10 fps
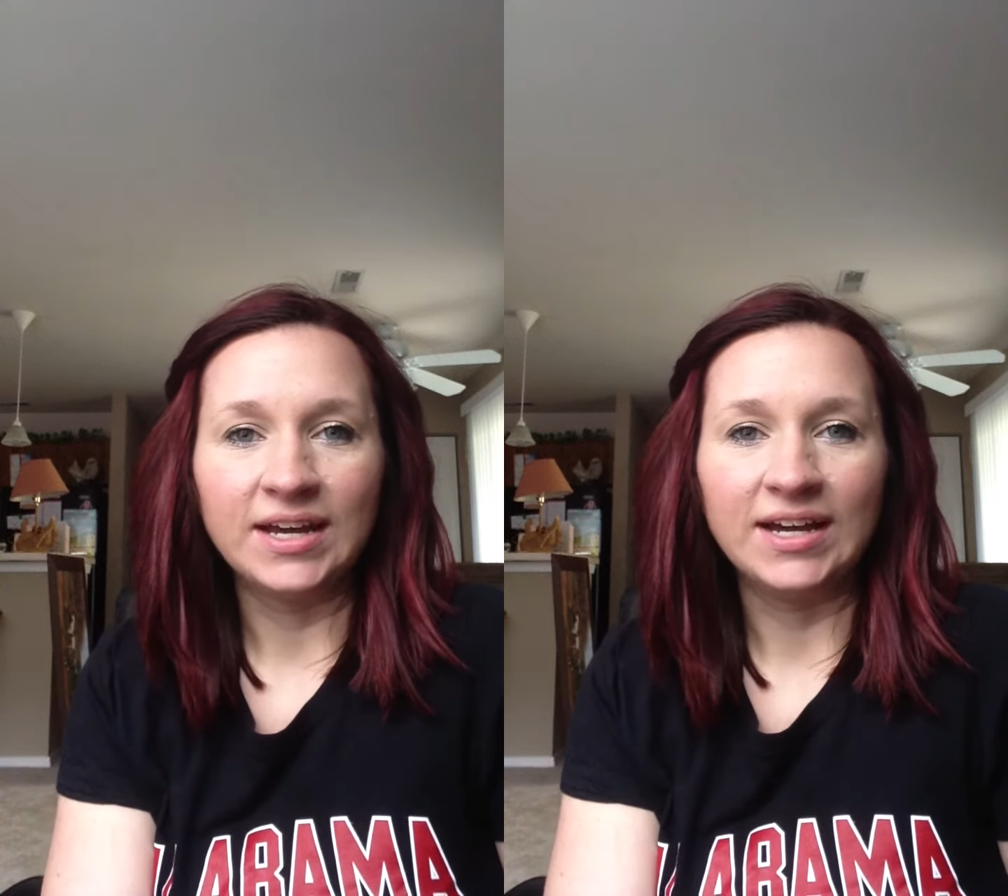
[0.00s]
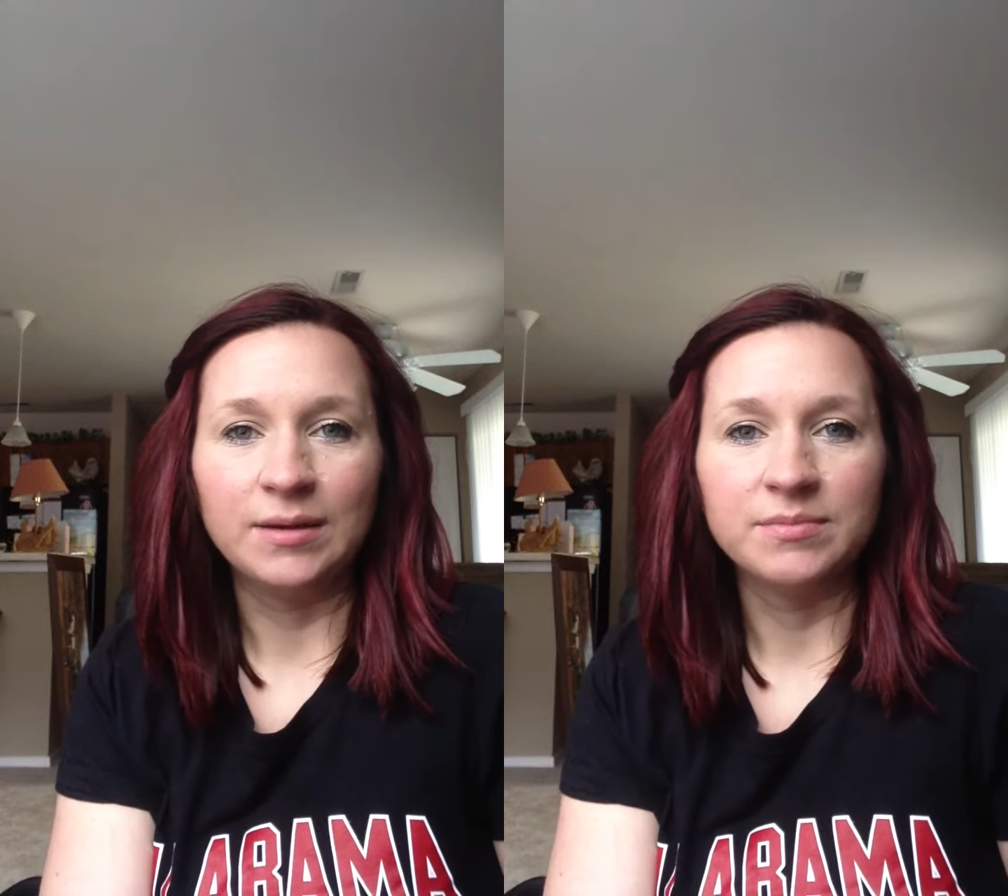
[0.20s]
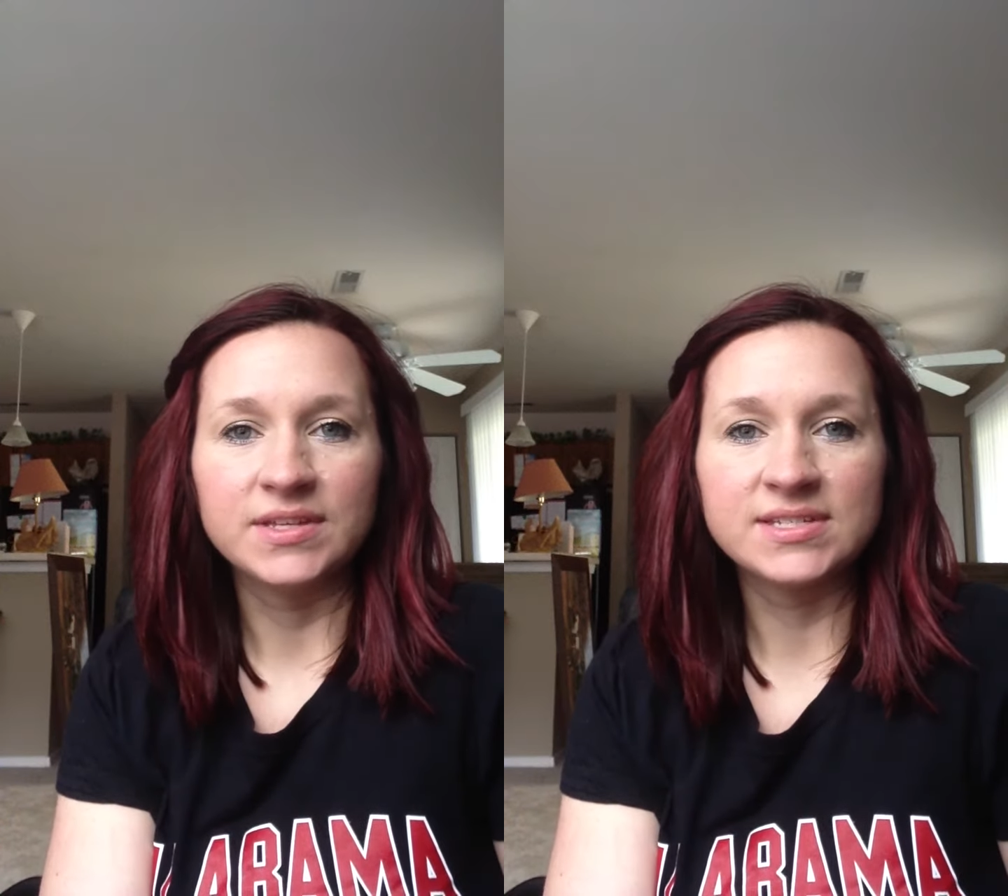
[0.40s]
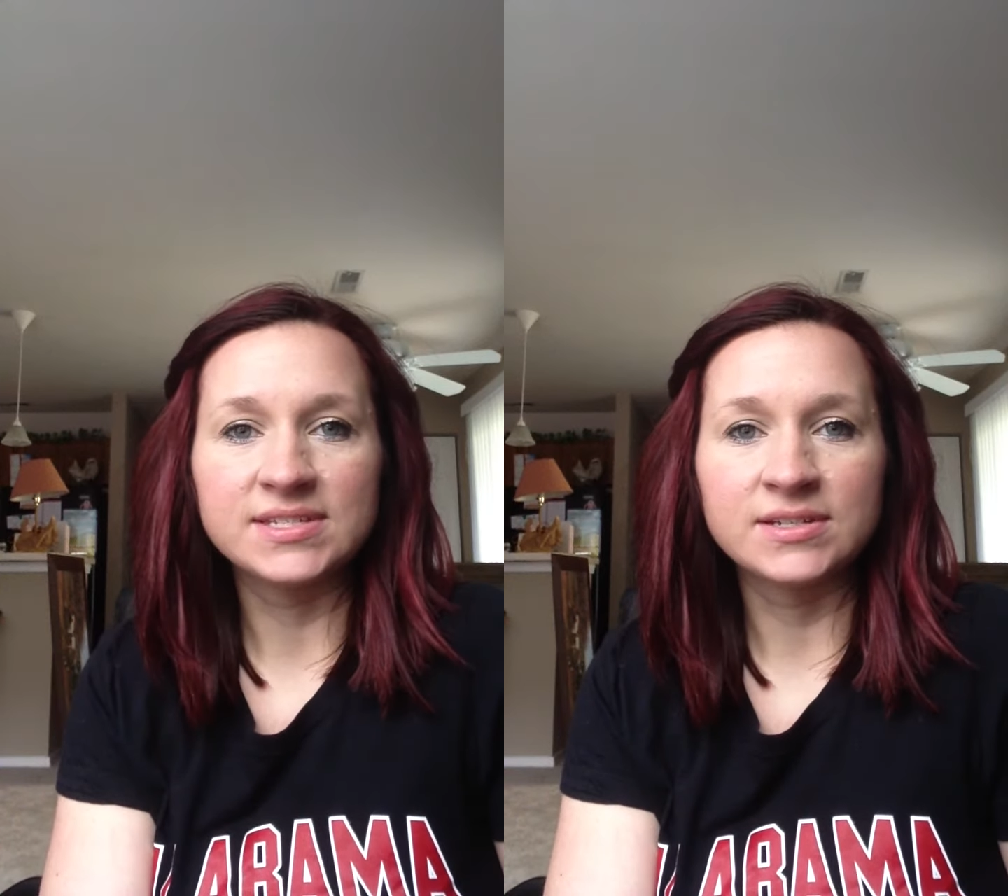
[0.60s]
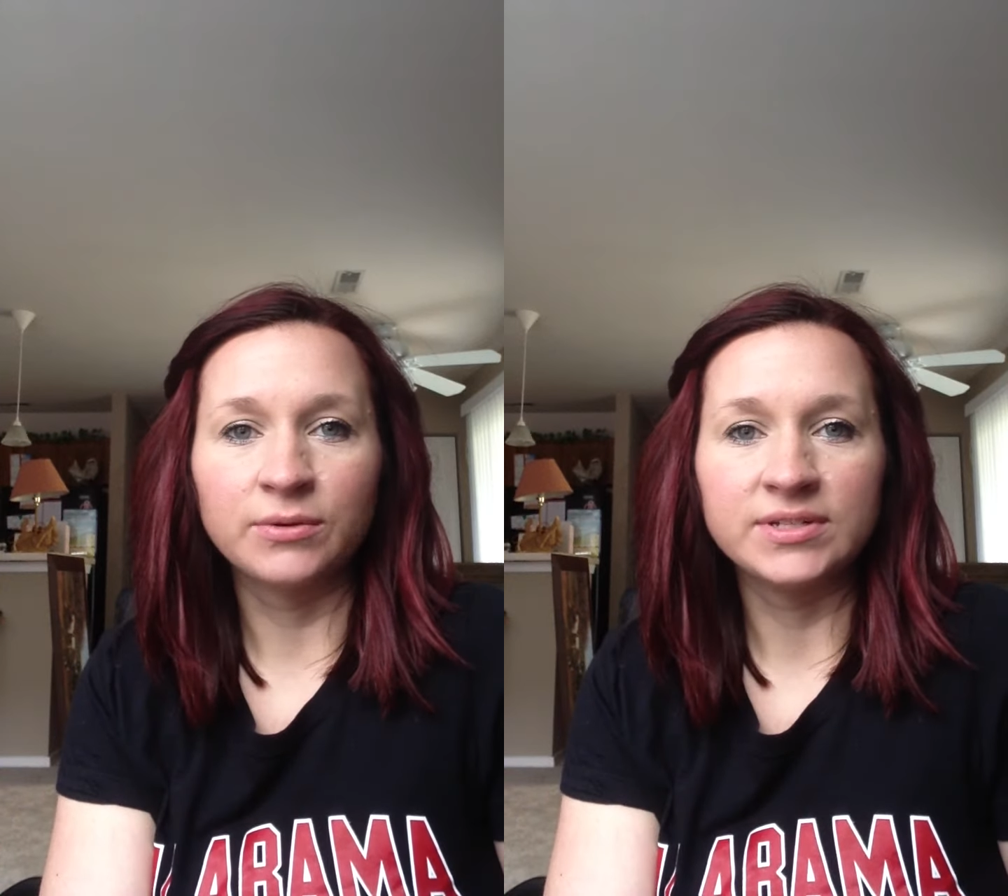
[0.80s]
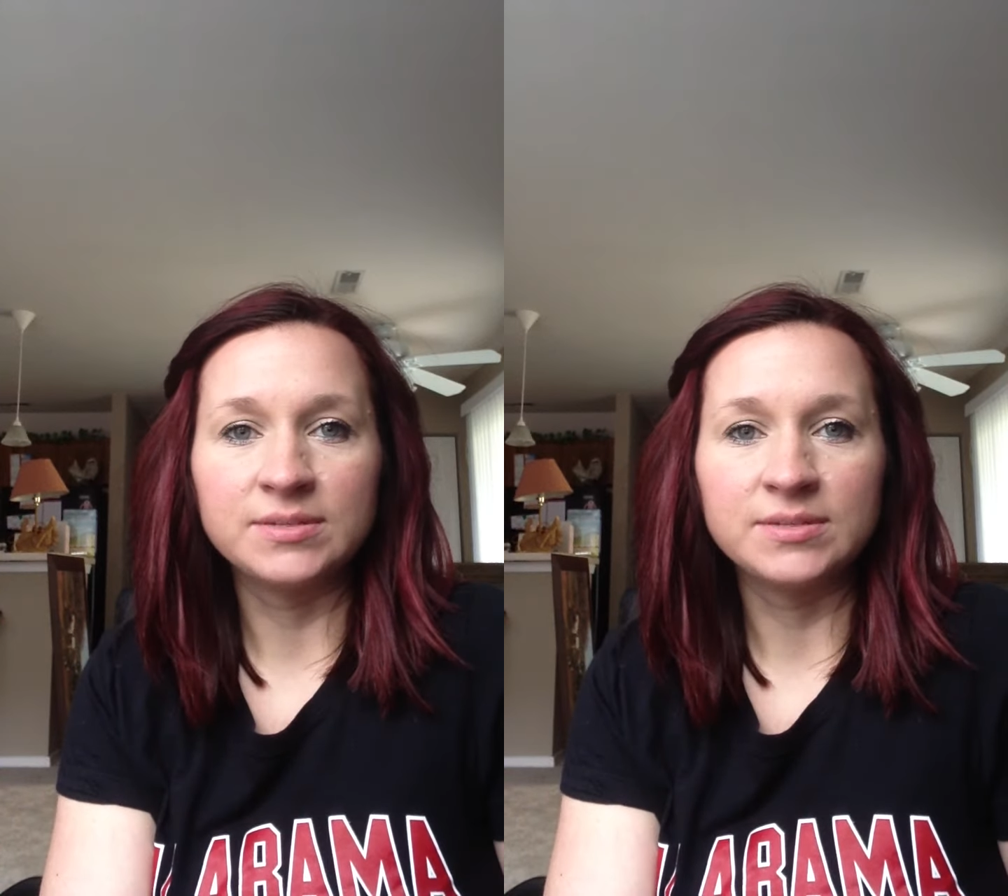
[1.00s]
Um, this is going